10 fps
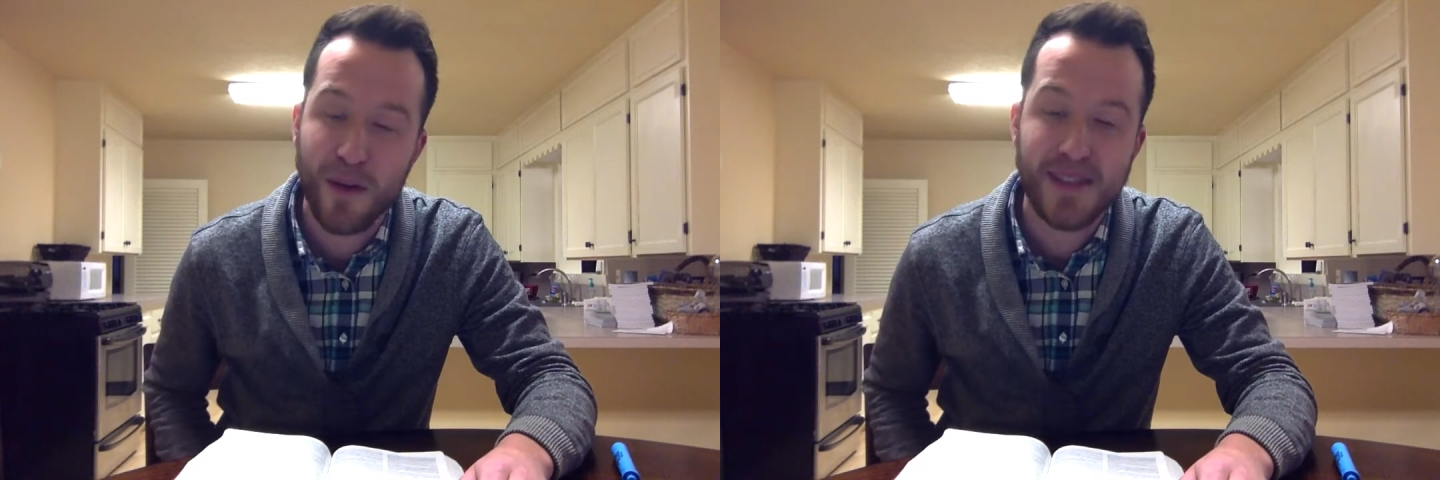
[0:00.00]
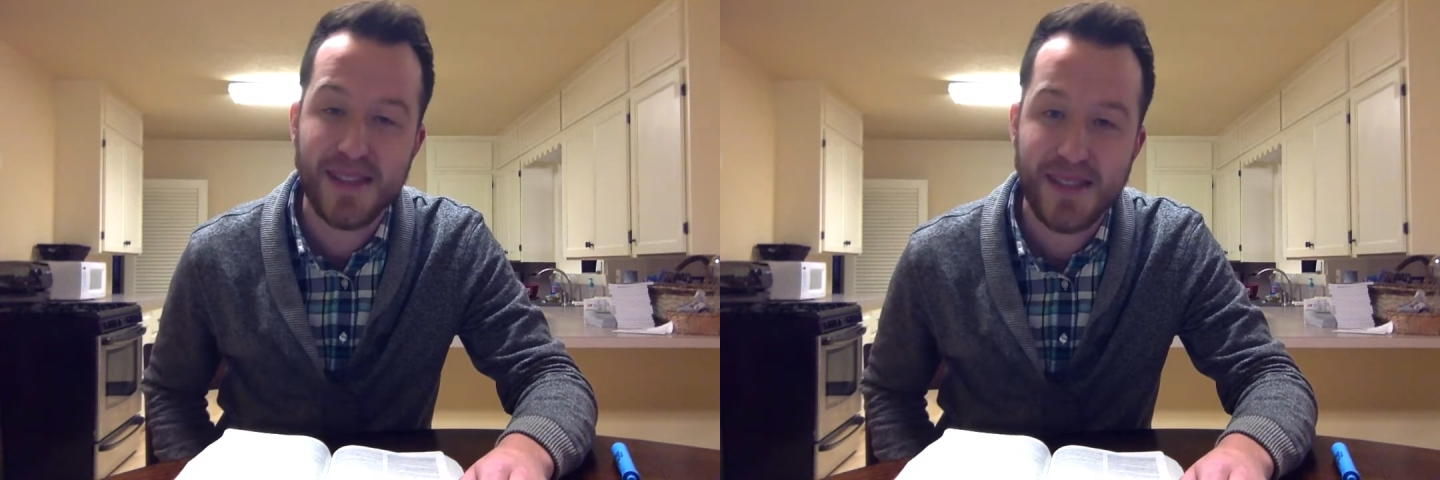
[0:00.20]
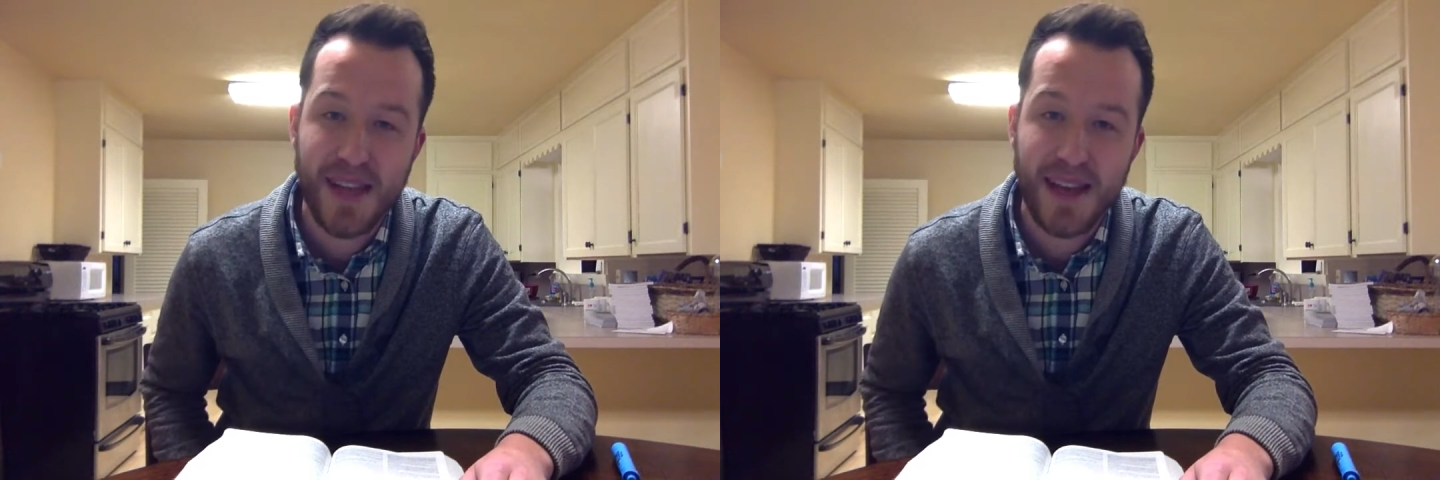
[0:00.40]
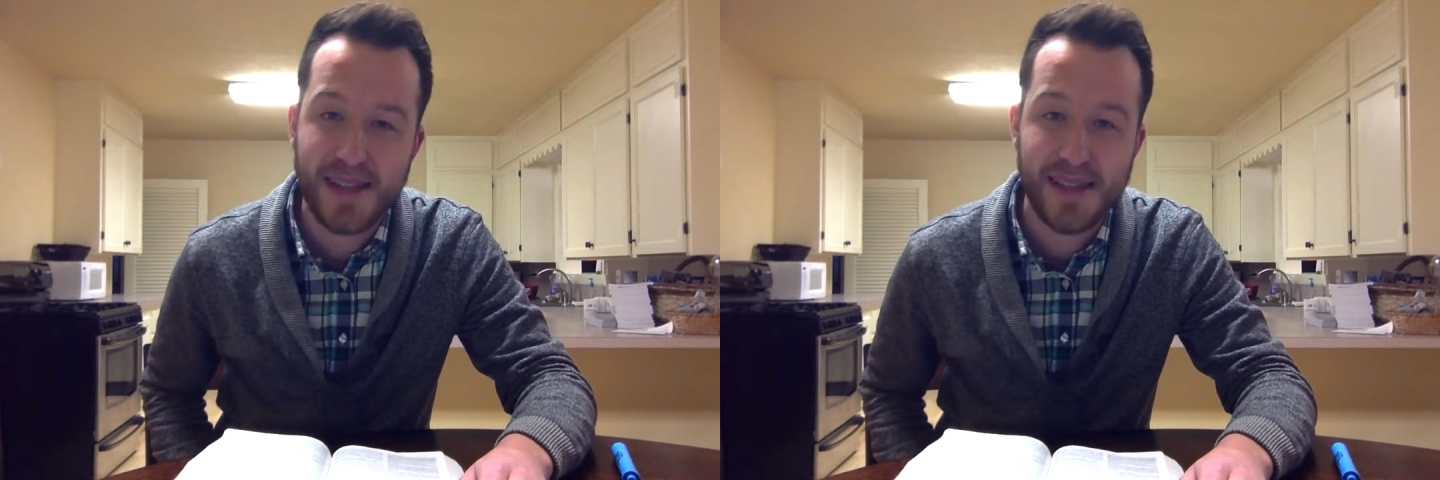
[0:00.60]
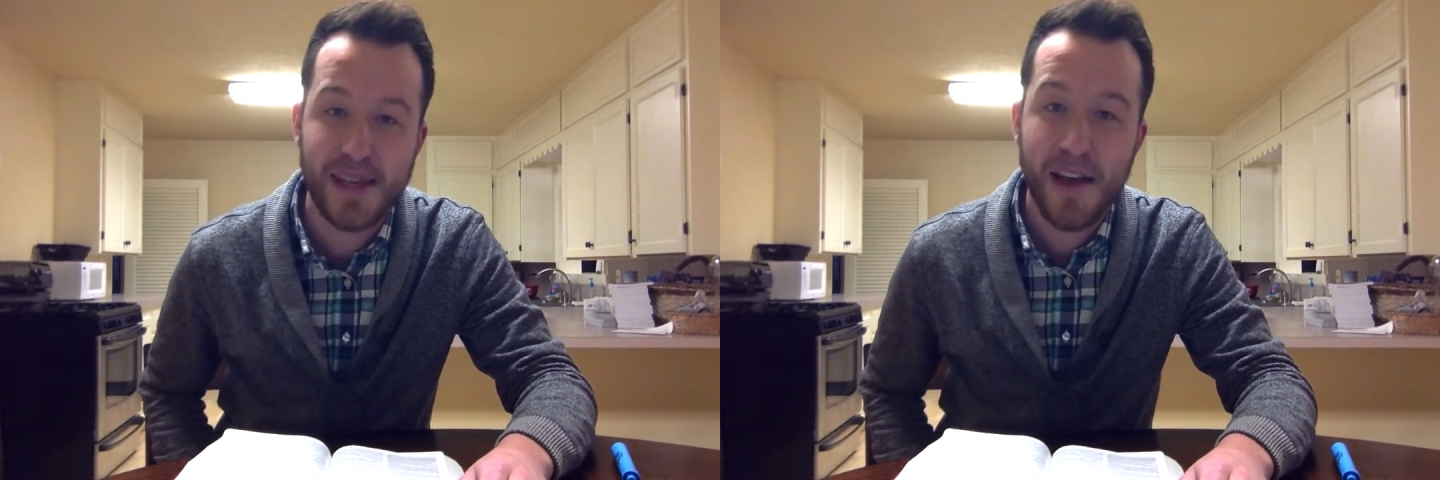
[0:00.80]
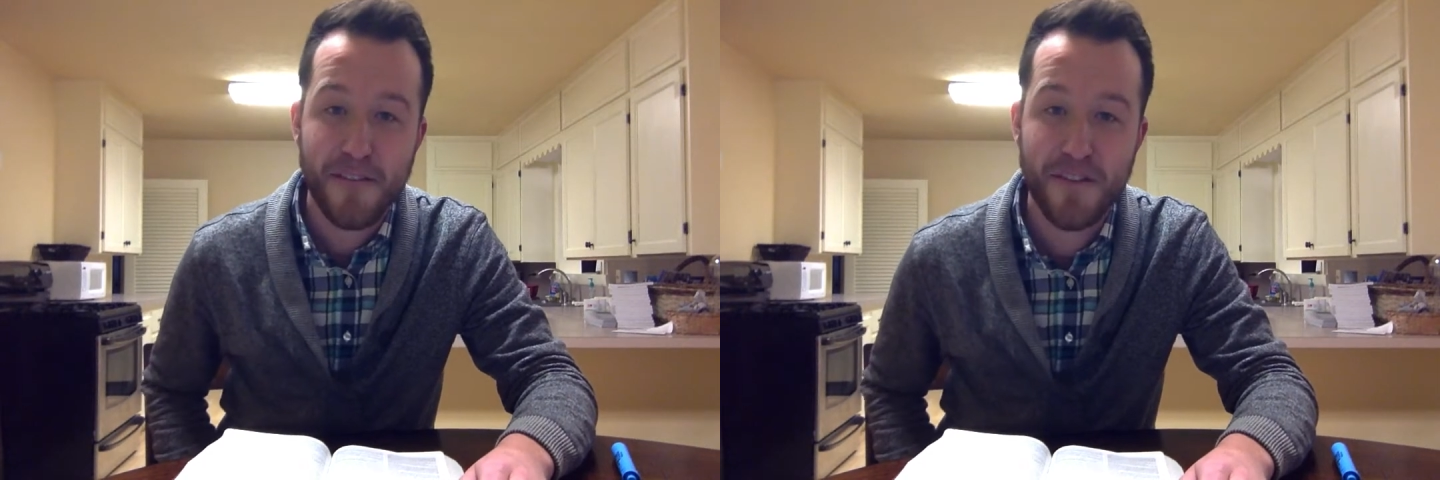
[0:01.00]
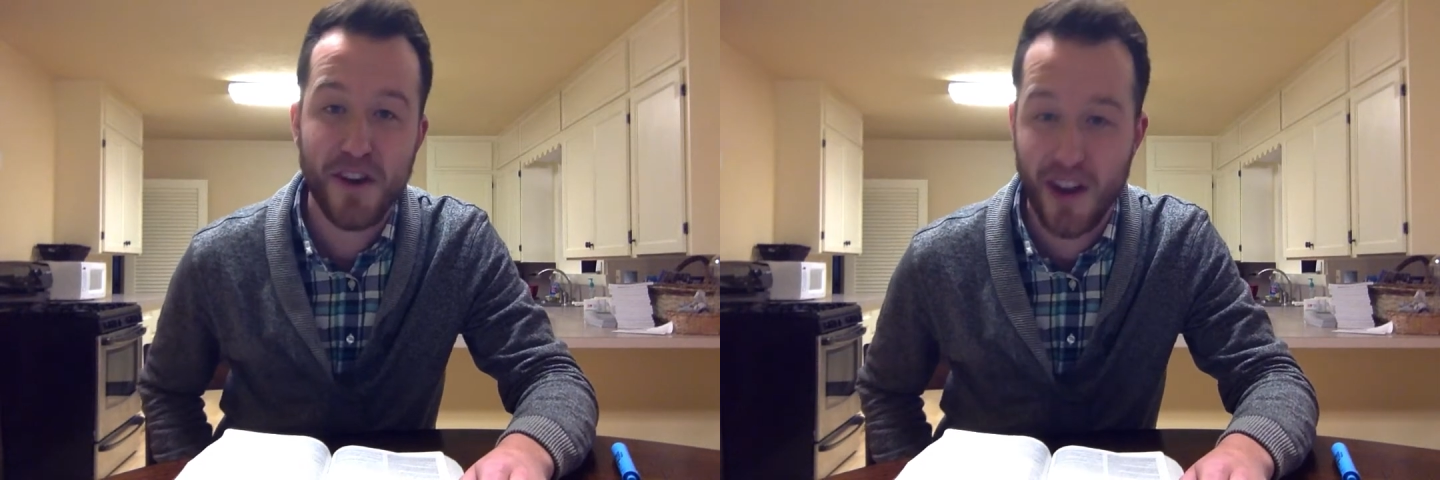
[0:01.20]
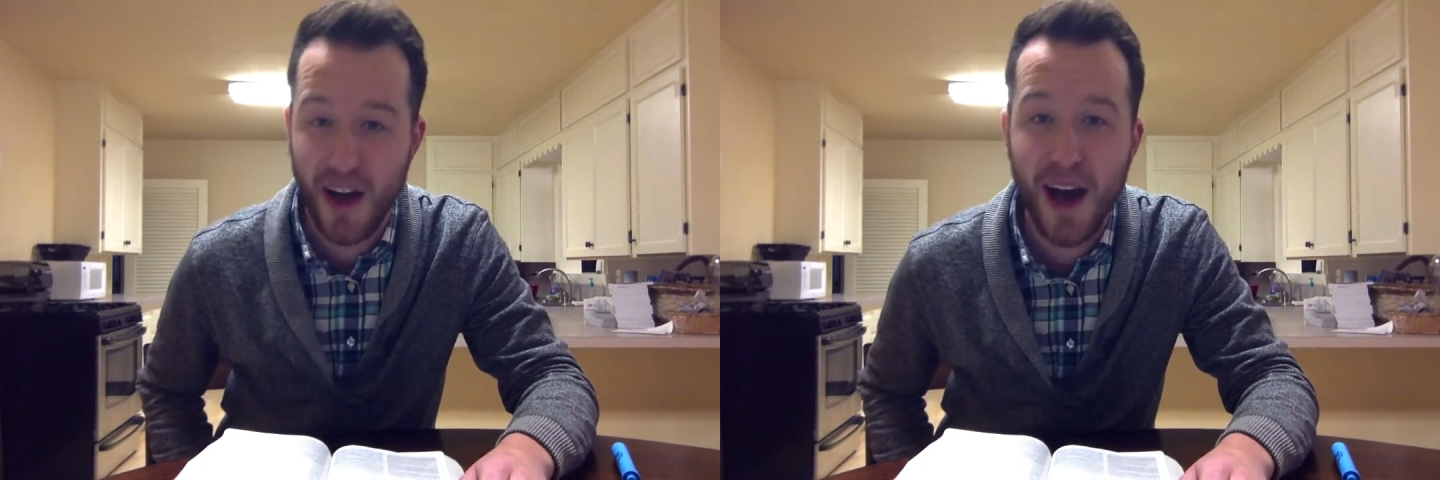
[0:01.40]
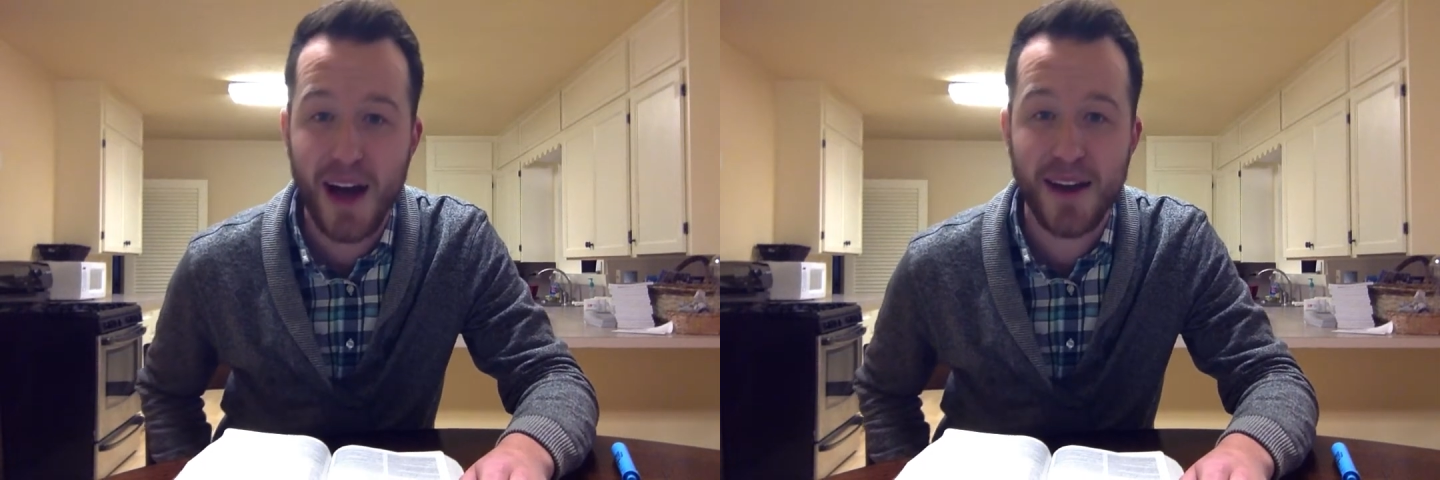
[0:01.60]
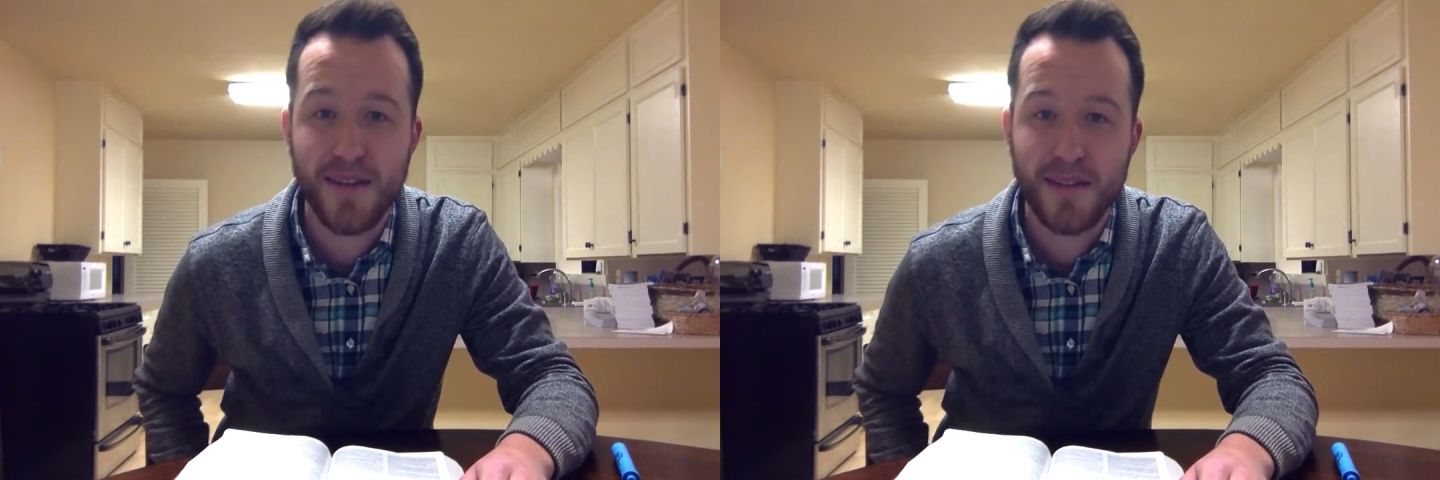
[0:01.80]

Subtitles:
What is he saying? He says, fear God.